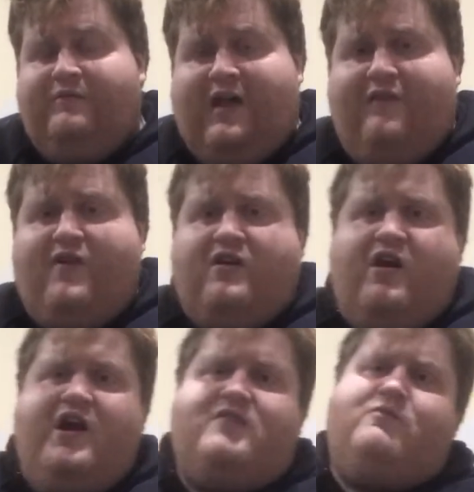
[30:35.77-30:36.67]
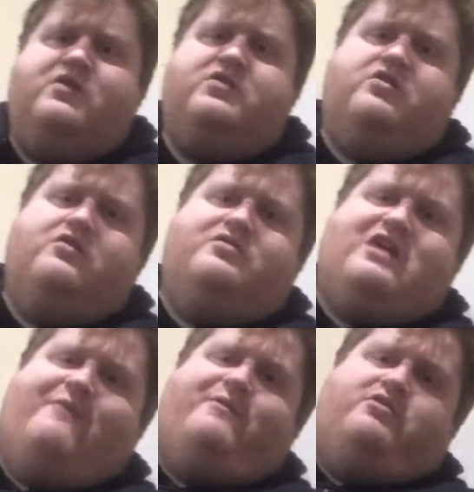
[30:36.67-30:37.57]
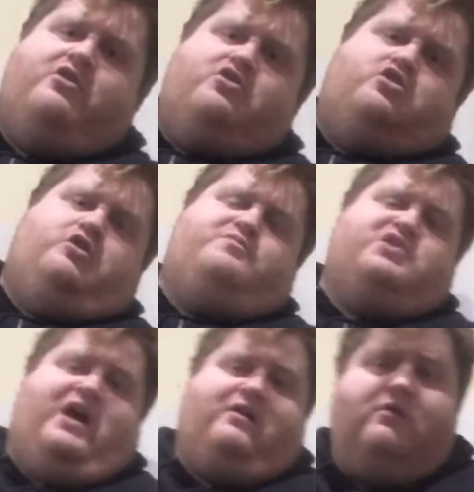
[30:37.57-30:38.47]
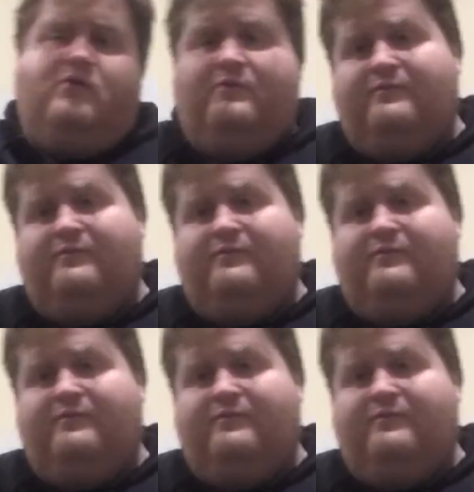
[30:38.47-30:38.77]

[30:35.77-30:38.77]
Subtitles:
Now if you guys want to start a YouTube channel,